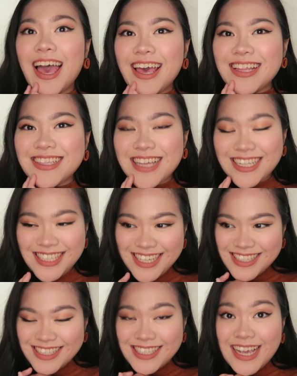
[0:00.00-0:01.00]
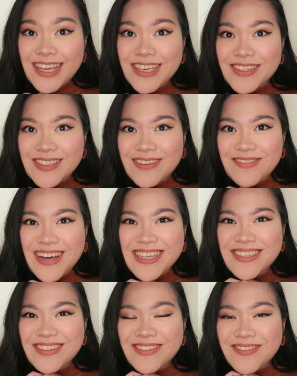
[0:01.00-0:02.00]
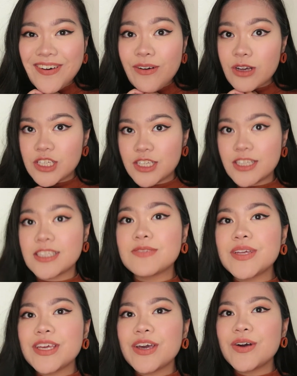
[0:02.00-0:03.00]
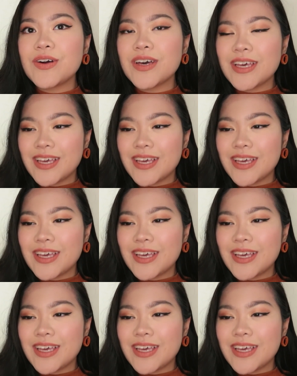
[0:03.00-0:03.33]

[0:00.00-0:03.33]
and that's it. Thank you so much for watching this video.